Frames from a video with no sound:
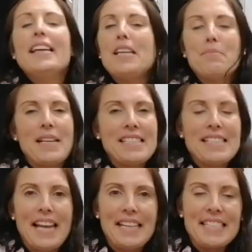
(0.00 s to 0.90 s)
It might
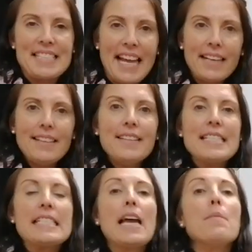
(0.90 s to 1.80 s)
stay exactly the
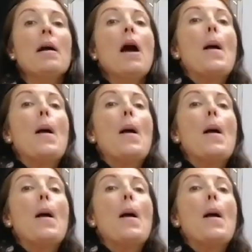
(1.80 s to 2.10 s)
same,